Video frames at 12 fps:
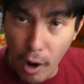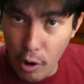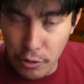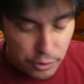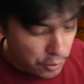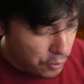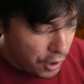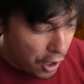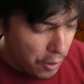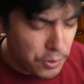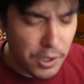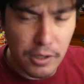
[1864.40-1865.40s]
both? Who
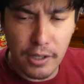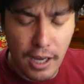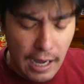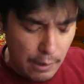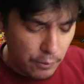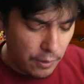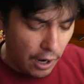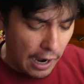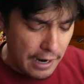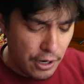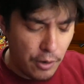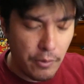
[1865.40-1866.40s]
knows? Only
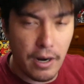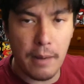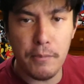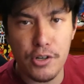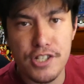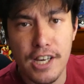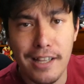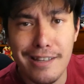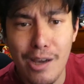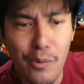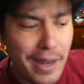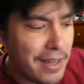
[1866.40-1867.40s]
I know, and I'm not telling
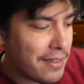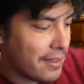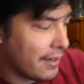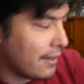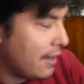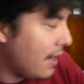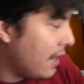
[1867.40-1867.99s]
you anything.